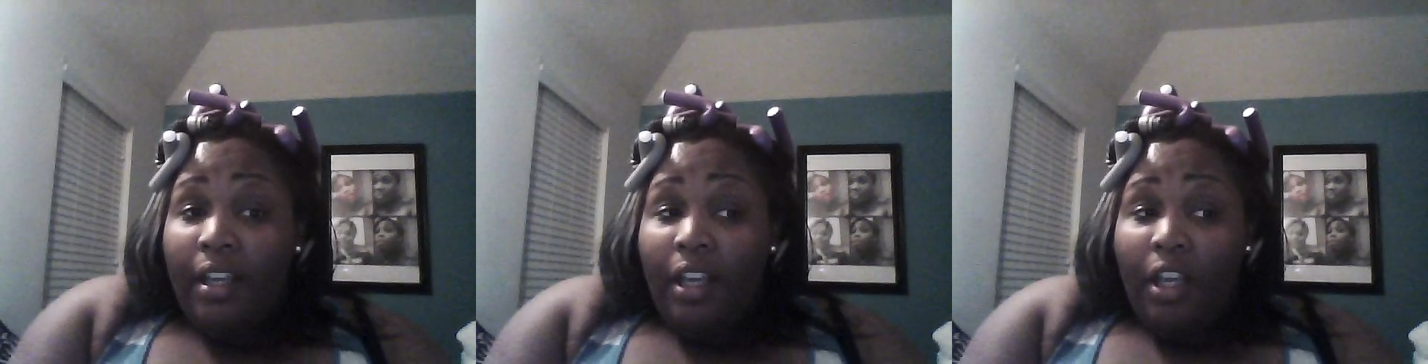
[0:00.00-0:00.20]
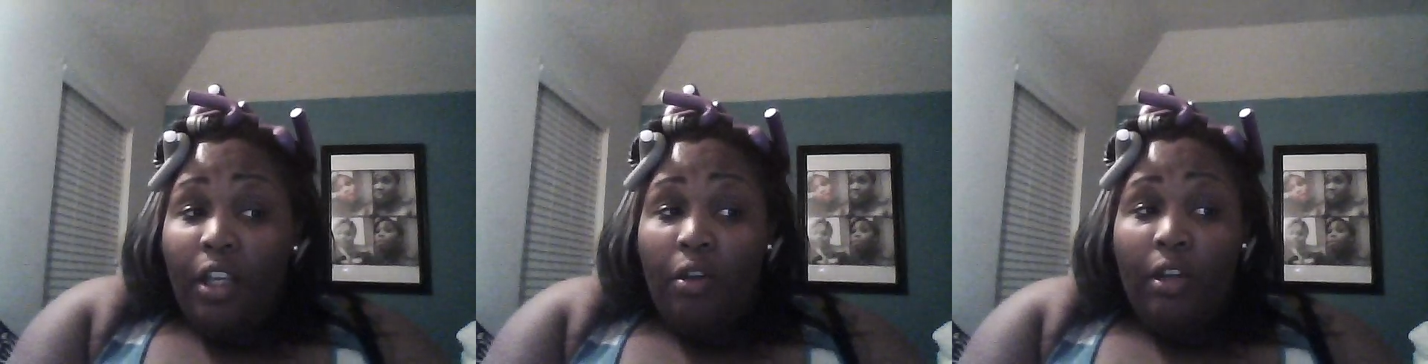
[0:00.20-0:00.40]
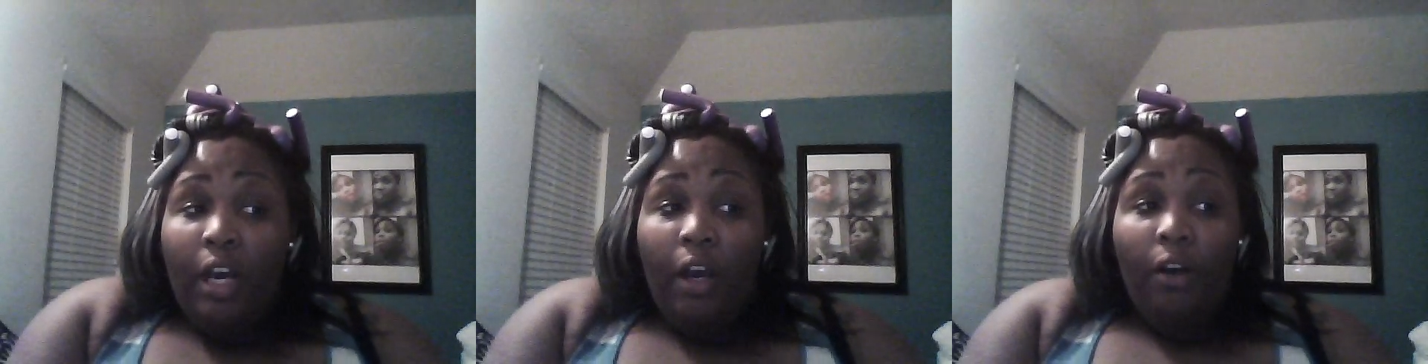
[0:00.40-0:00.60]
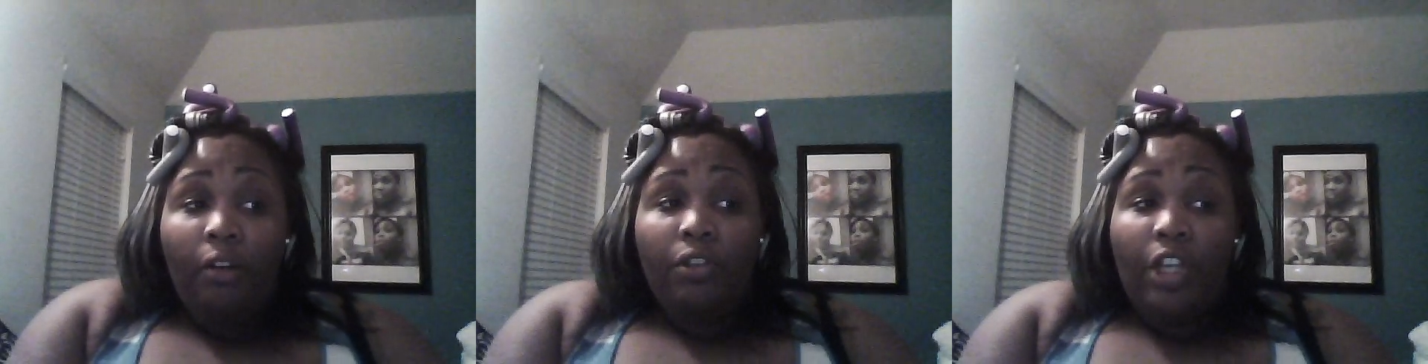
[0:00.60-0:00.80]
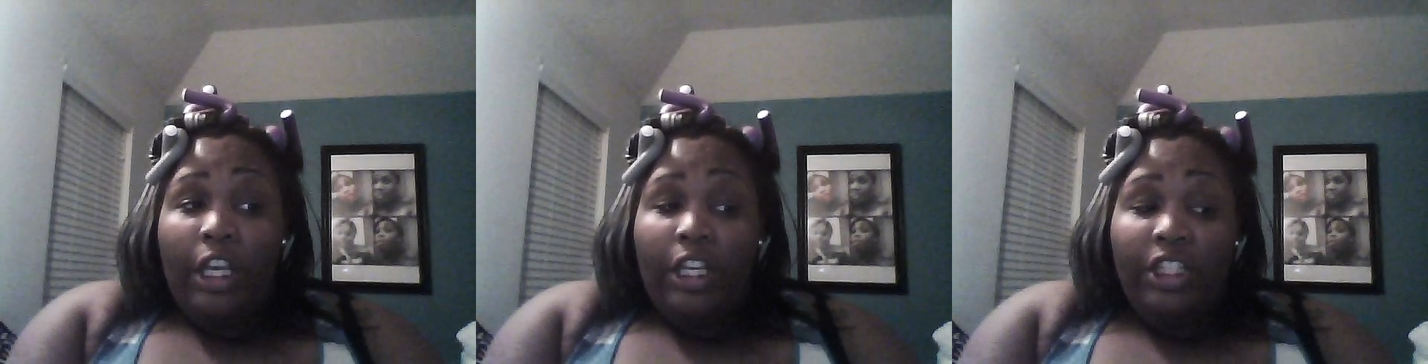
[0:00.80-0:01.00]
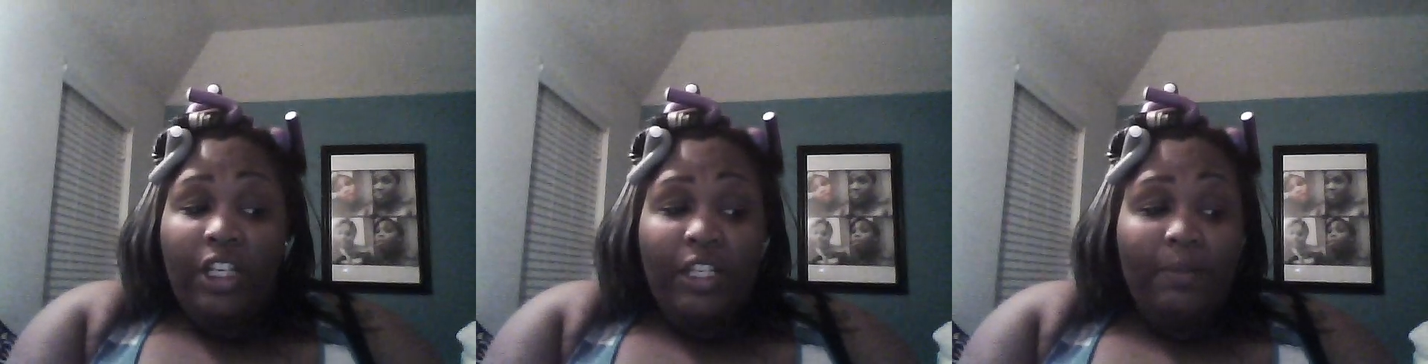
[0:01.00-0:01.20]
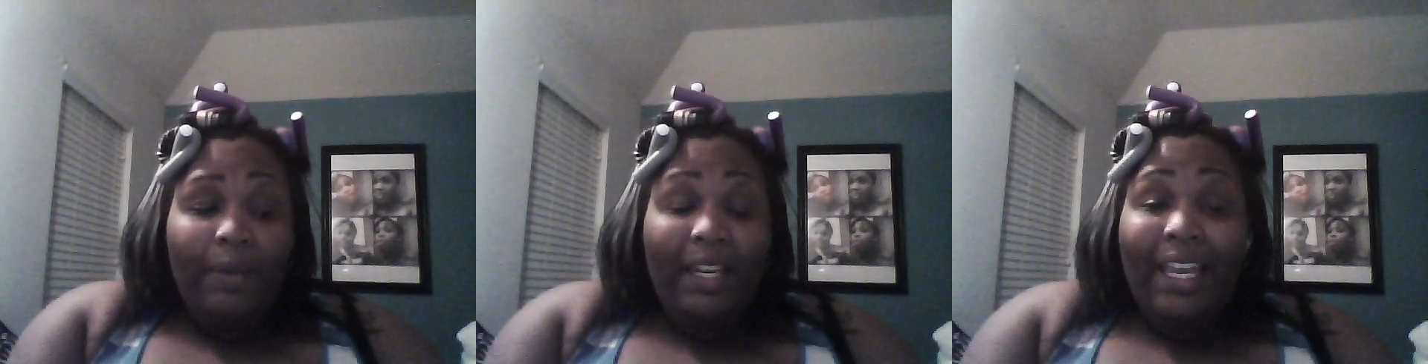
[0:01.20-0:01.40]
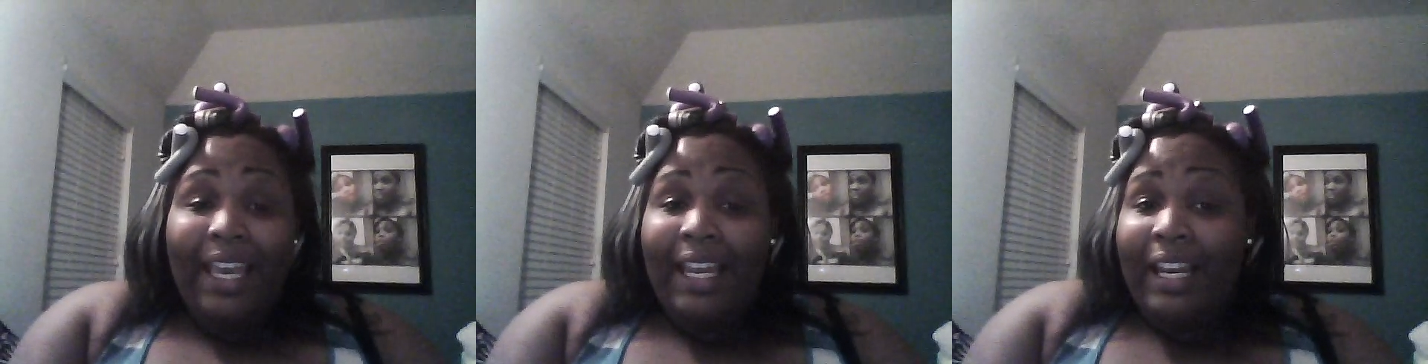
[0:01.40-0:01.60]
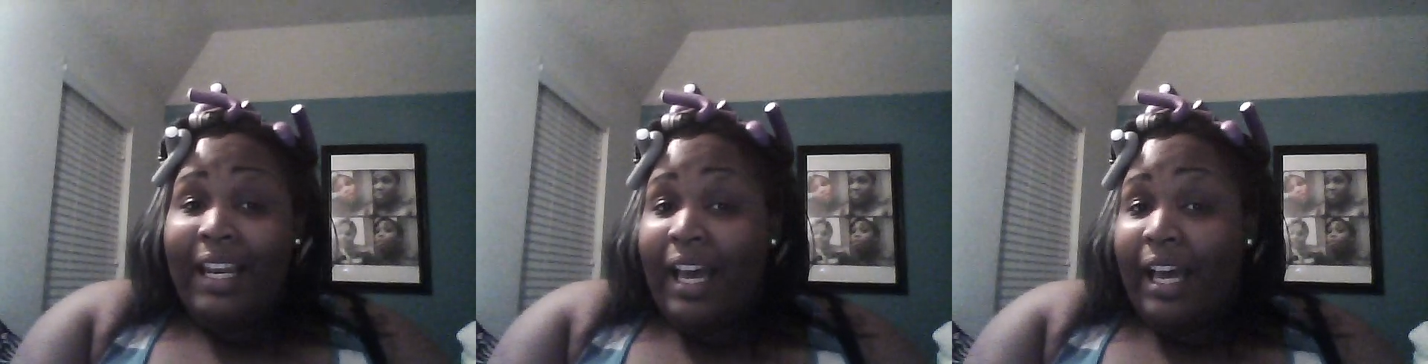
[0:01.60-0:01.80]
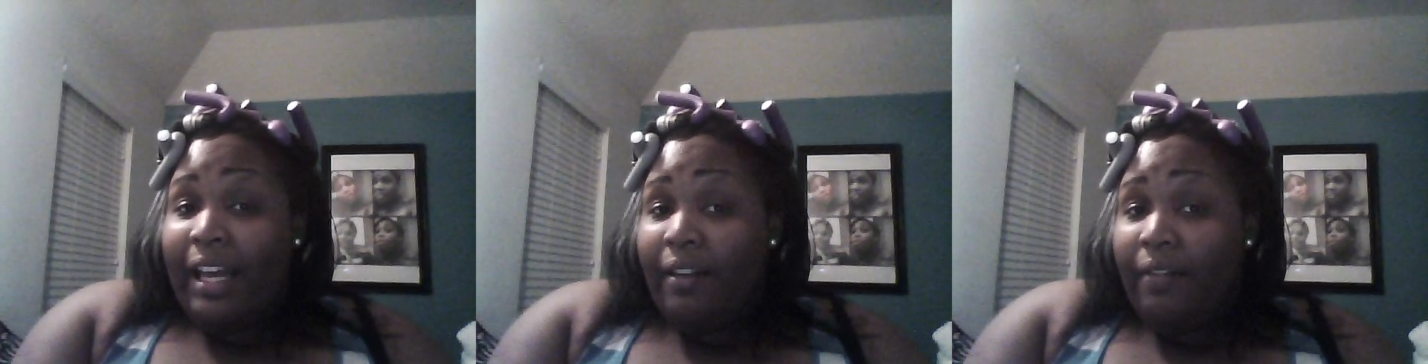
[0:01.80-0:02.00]
You know, she's been in and
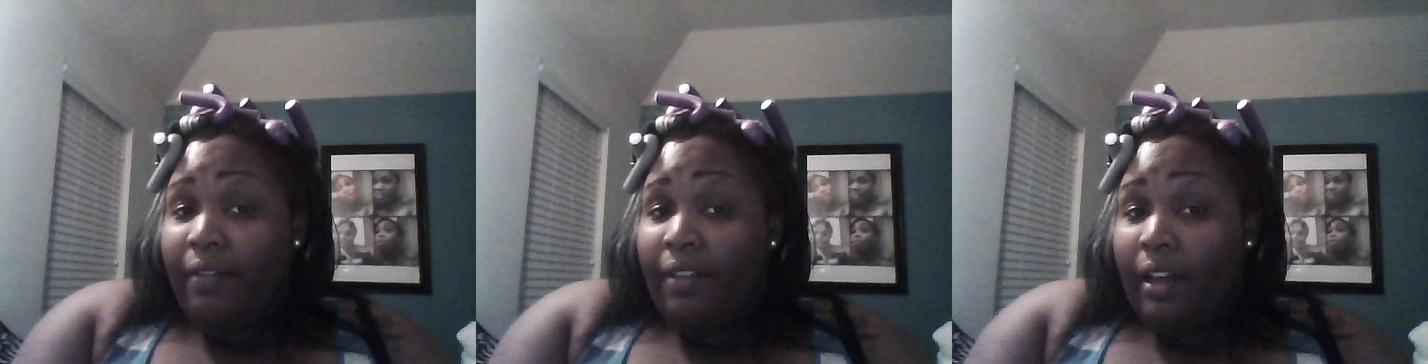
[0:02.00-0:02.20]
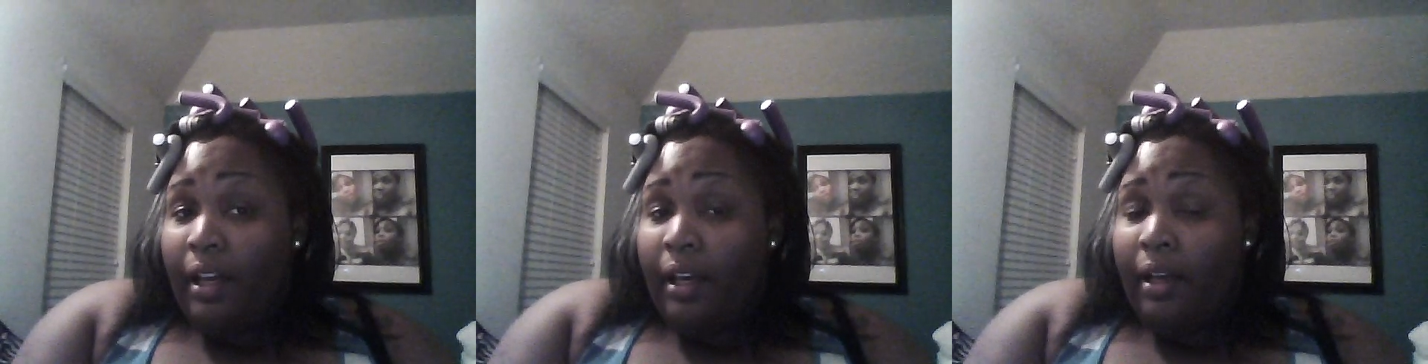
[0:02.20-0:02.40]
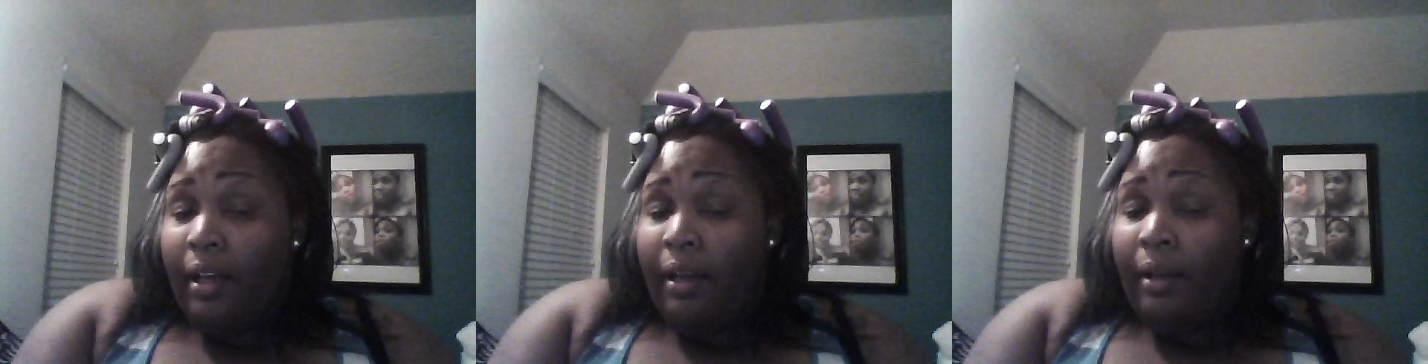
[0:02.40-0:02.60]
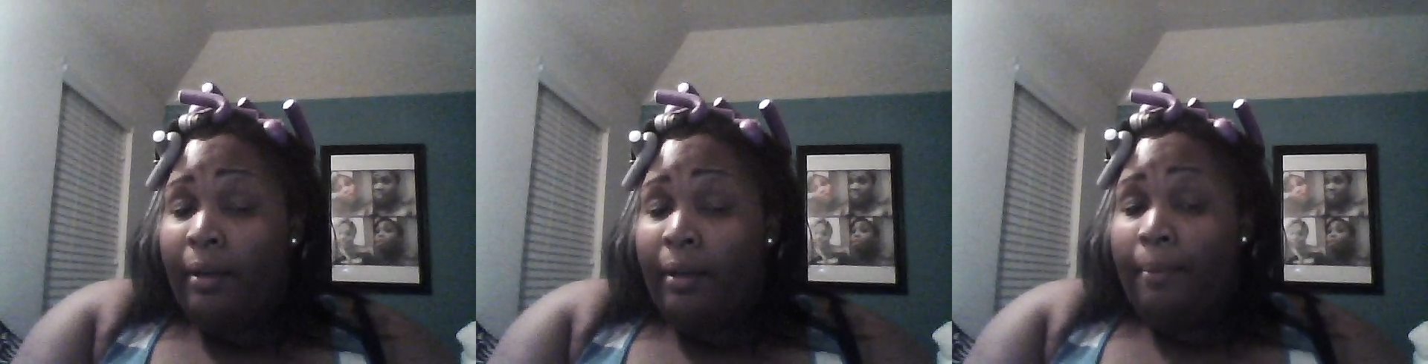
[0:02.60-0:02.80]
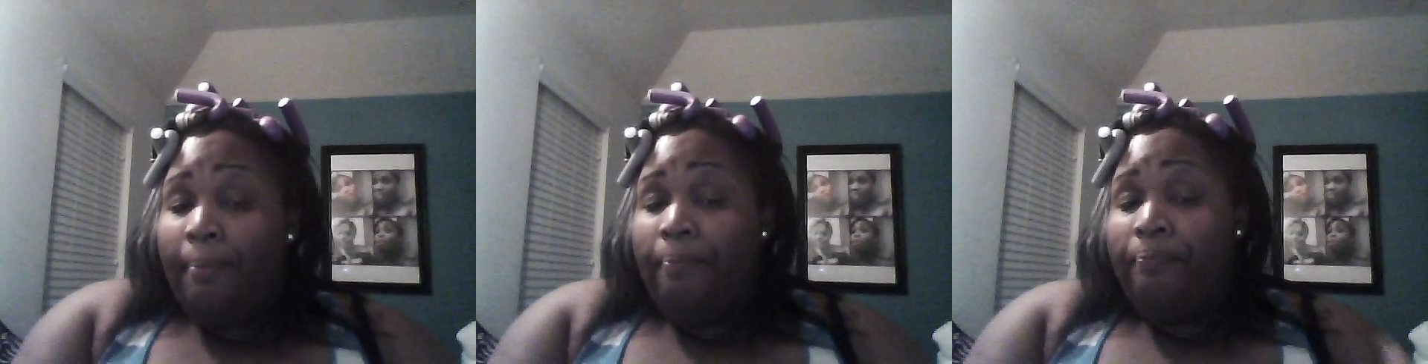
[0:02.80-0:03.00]
out of the